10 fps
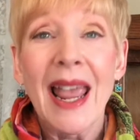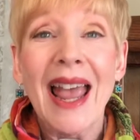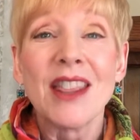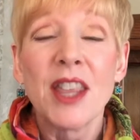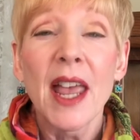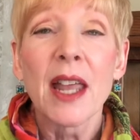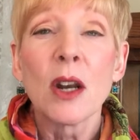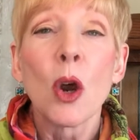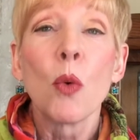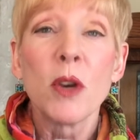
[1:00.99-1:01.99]
and then
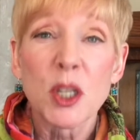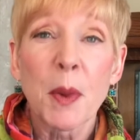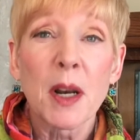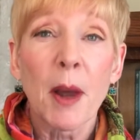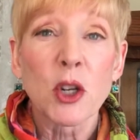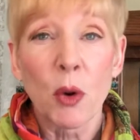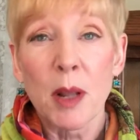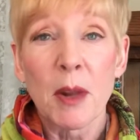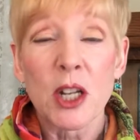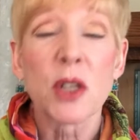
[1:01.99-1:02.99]
we'd spend about 20
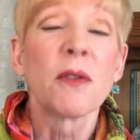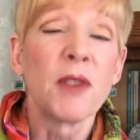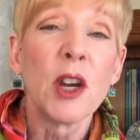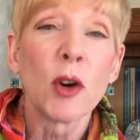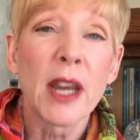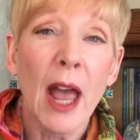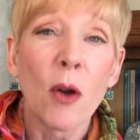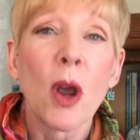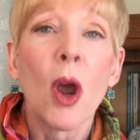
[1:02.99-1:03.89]
minutes figuring out